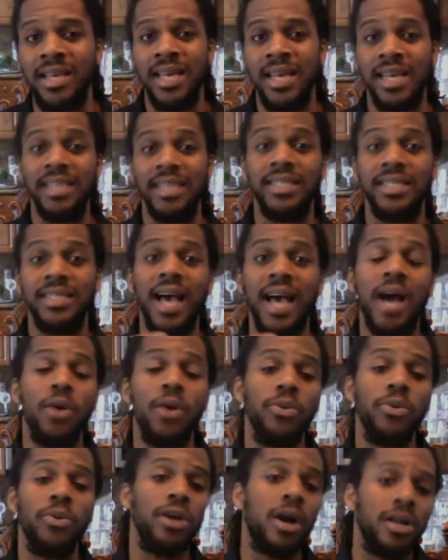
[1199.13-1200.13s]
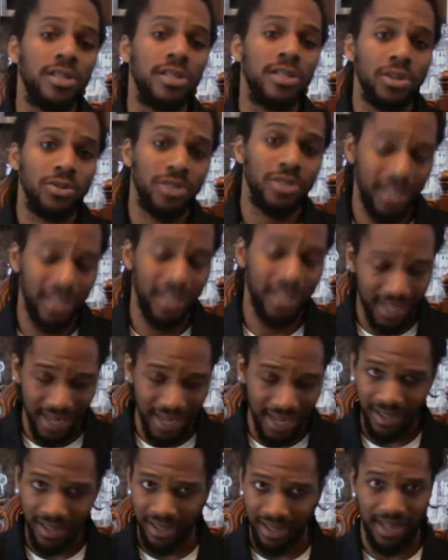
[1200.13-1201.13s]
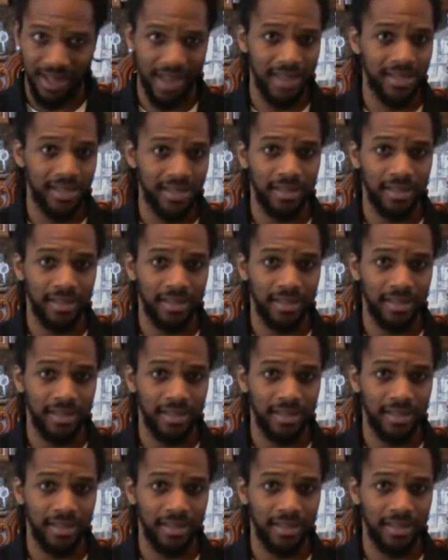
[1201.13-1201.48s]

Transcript: into how we are socially connected, guys.